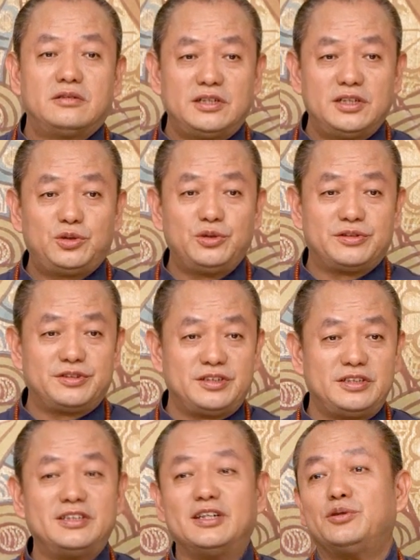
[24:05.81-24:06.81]
It gets
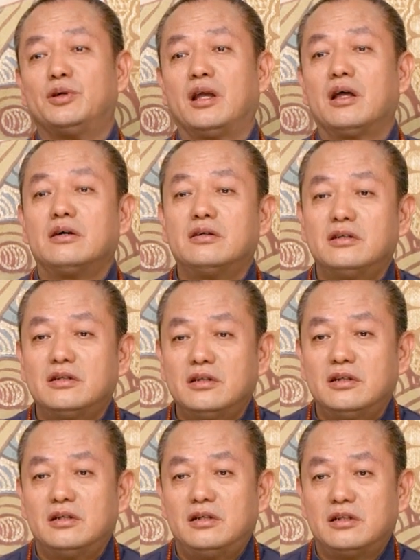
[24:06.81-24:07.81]
solved in one
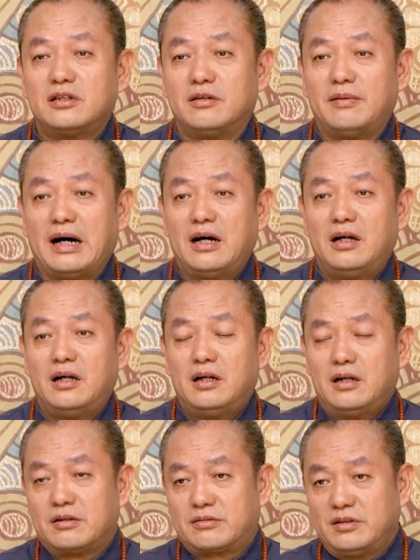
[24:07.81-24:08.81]
sentence, right?
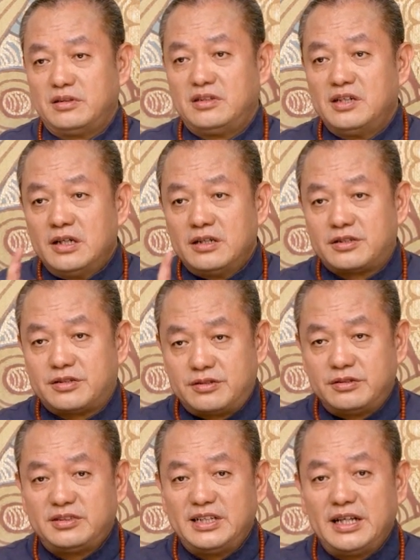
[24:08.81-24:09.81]
So
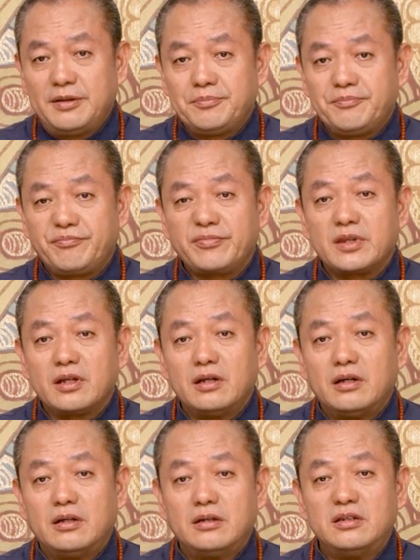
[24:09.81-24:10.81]
time can allow our
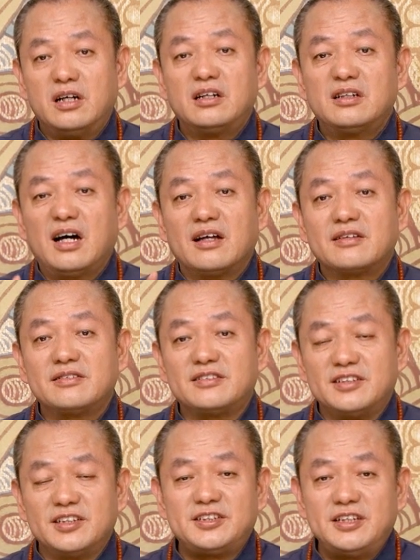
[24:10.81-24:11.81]
soul to be
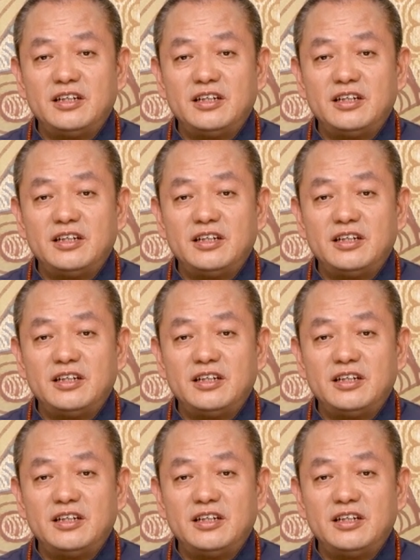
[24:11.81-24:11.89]
healed.